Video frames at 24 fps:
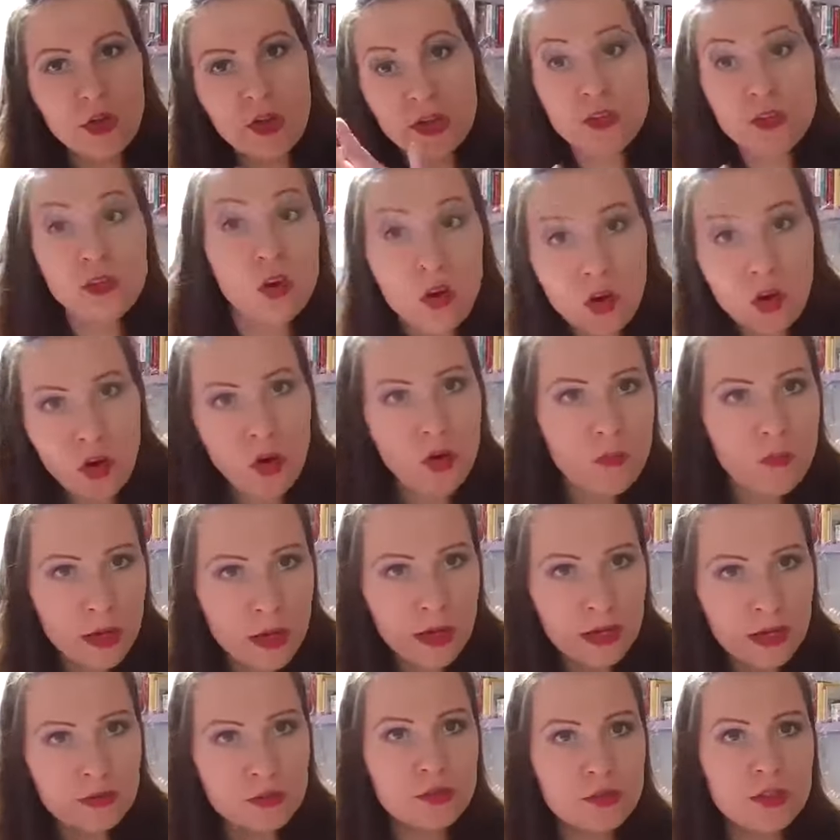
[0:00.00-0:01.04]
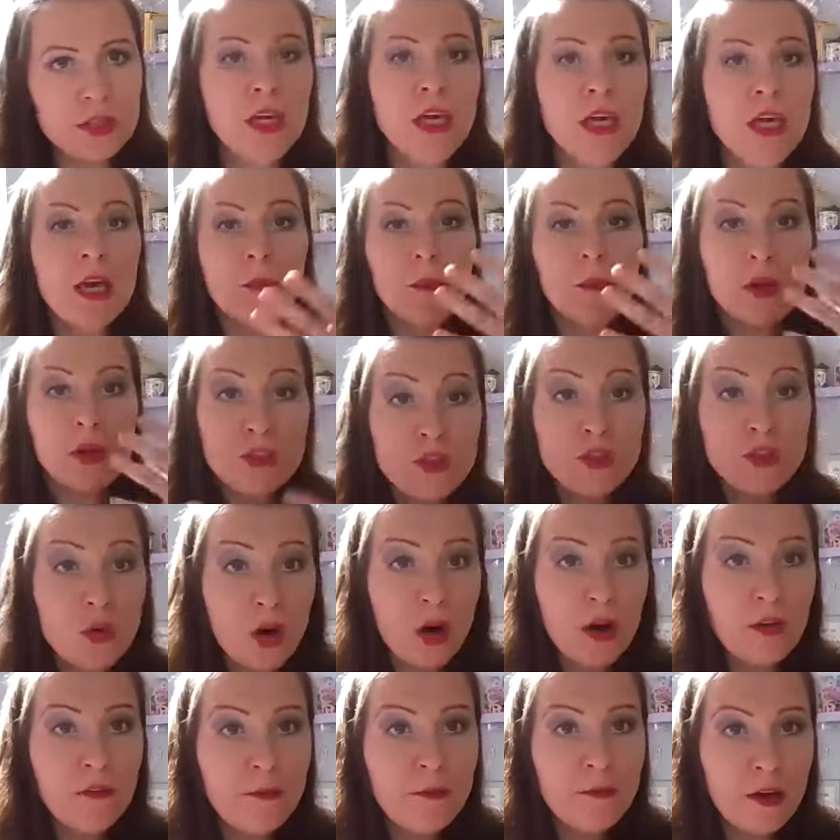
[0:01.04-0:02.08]
in your home country, but you
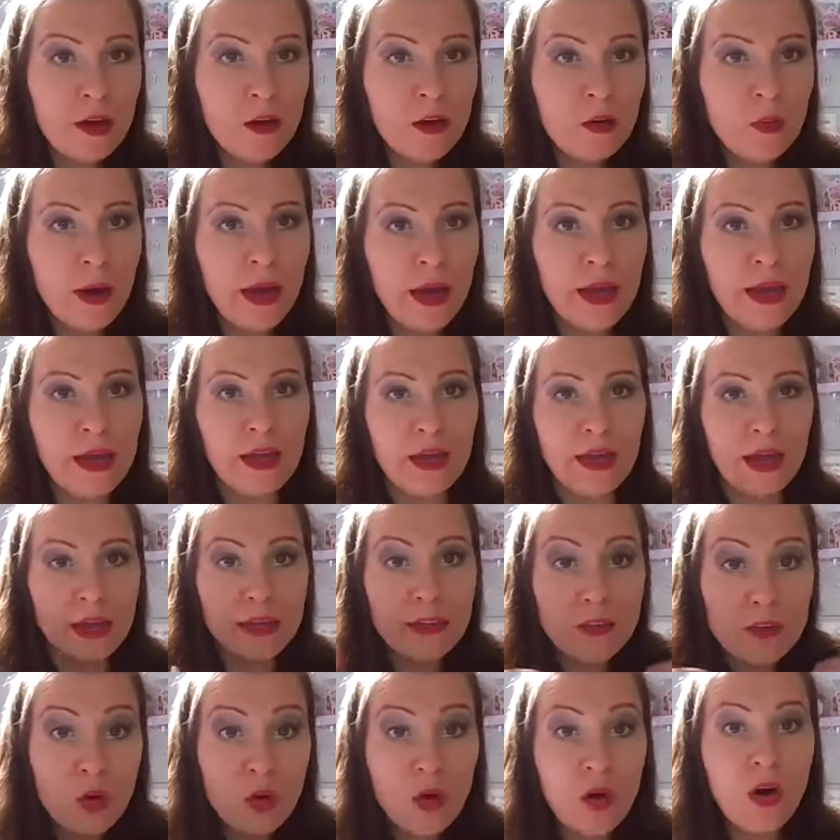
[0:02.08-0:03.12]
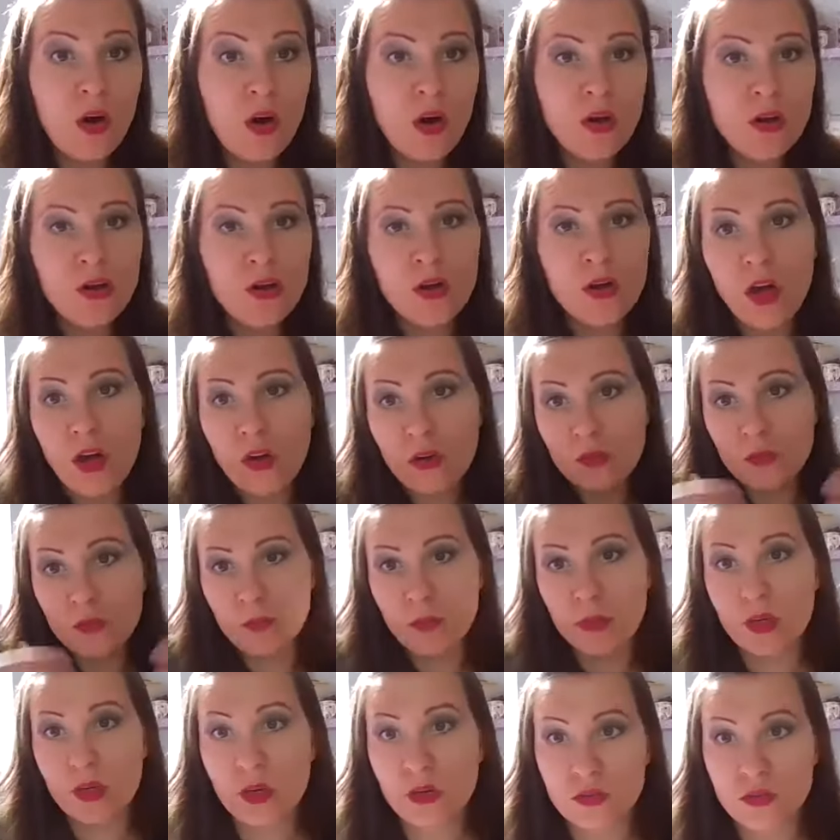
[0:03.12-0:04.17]
are far away and you're all alone
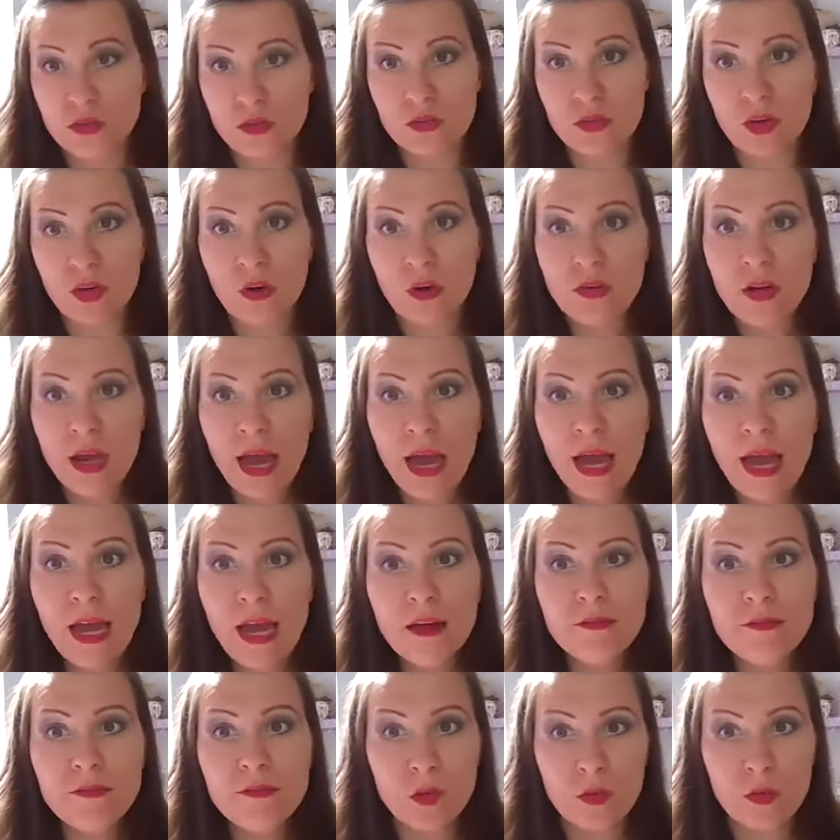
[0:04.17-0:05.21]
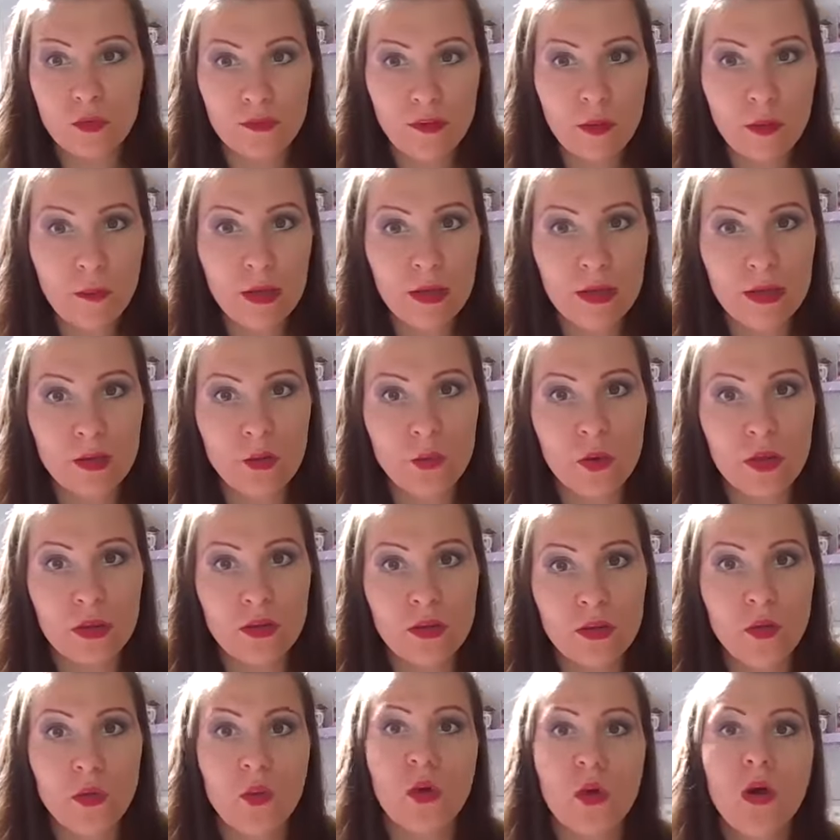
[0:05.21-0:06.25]
because you don't have your family
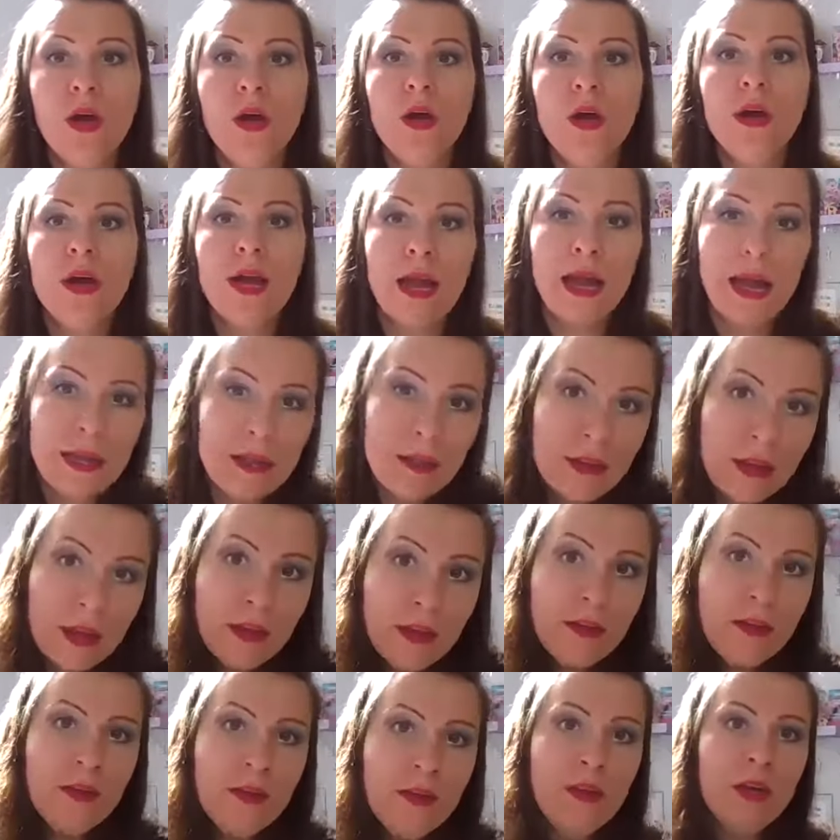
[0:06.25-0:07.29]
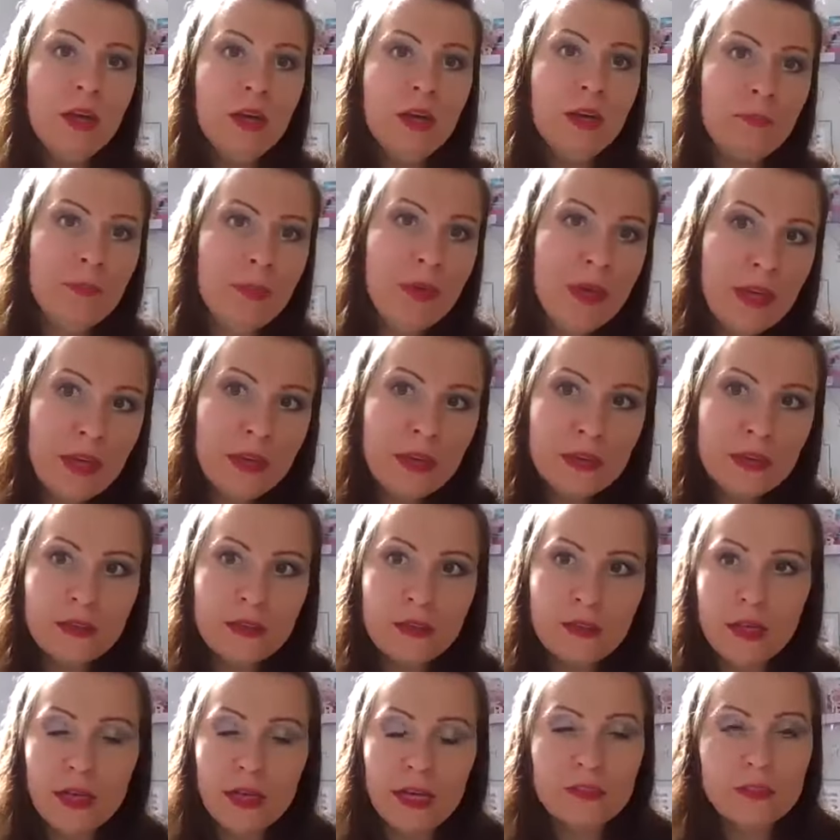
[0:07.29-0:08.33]
with you. And then
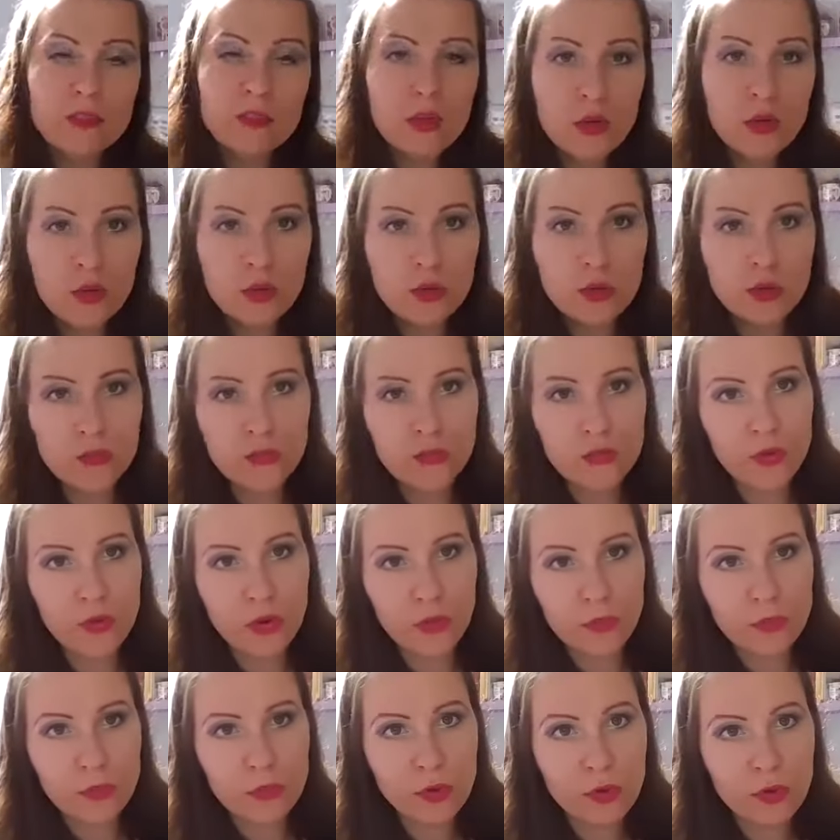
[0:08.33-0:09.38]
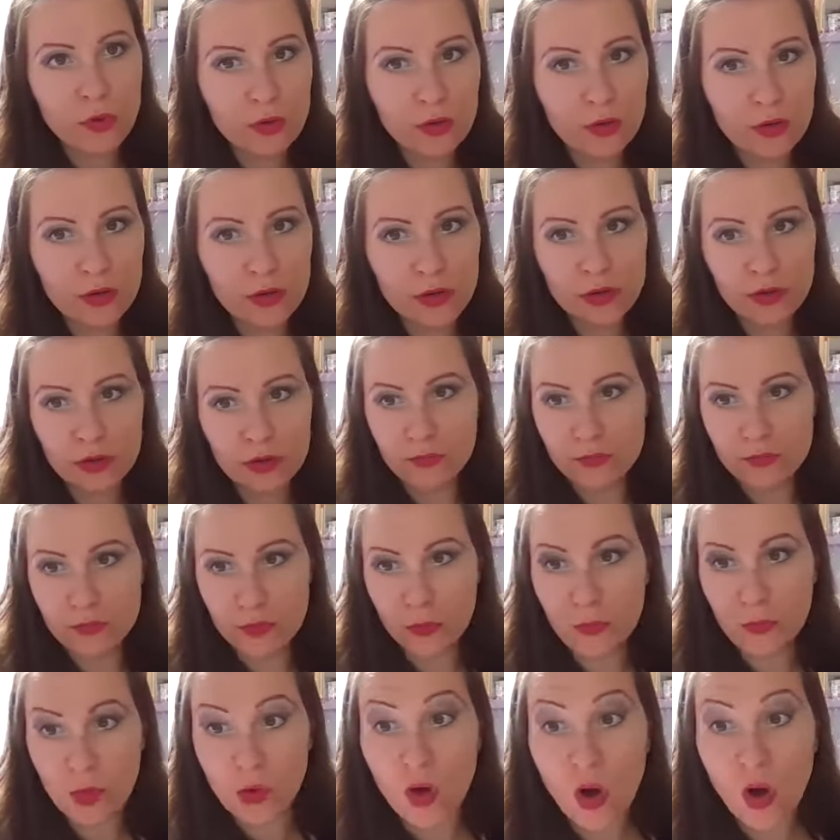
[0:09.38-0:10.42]
being excluded from your
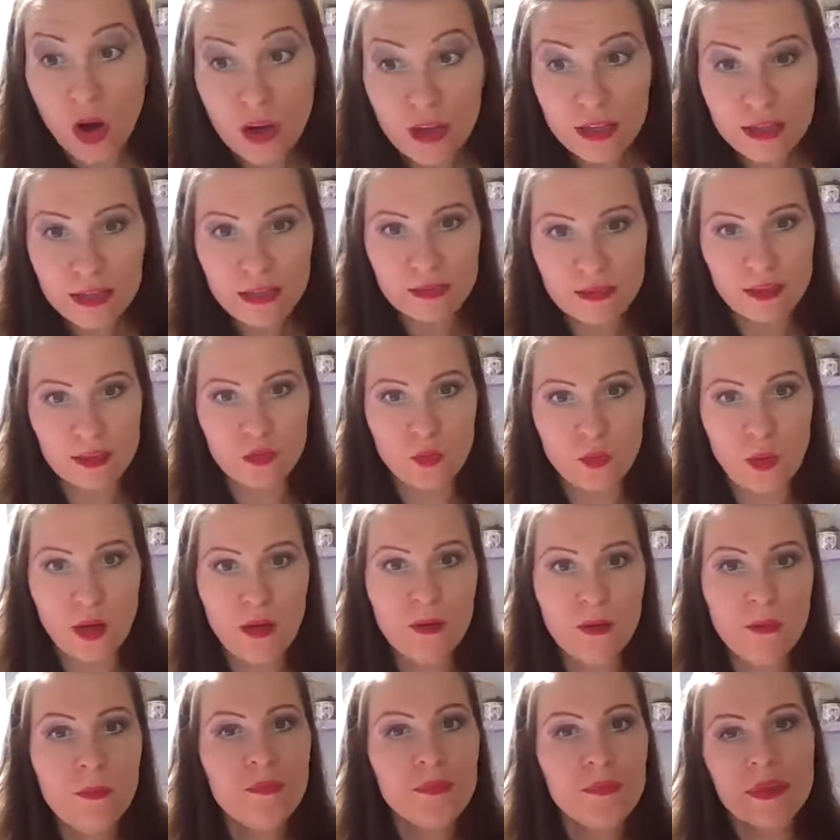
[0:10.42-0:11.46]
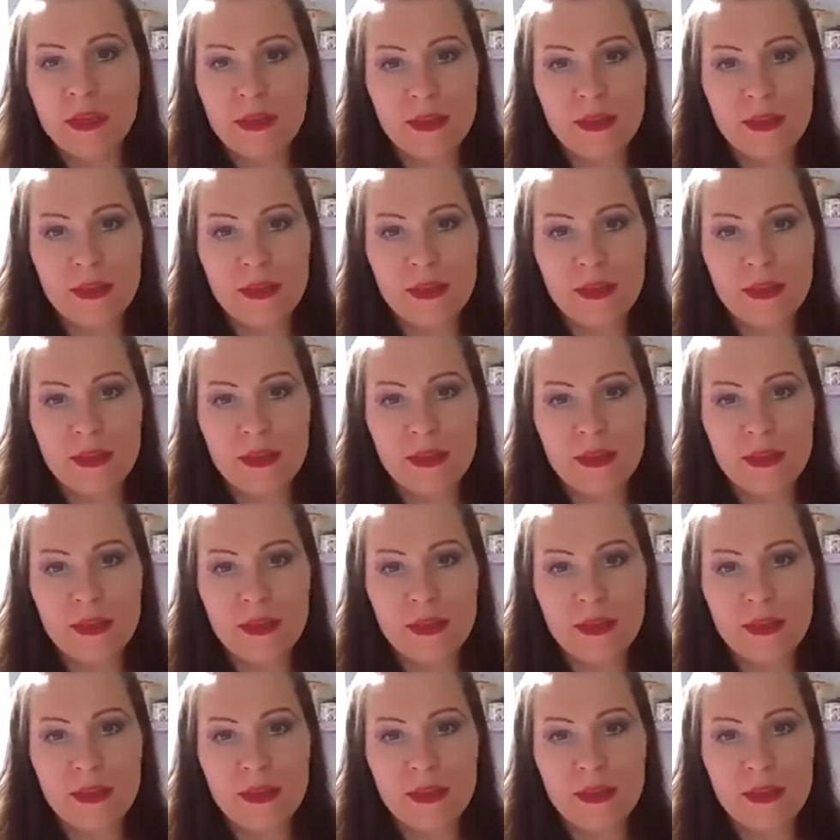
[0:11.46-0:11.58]
from your colleagues as well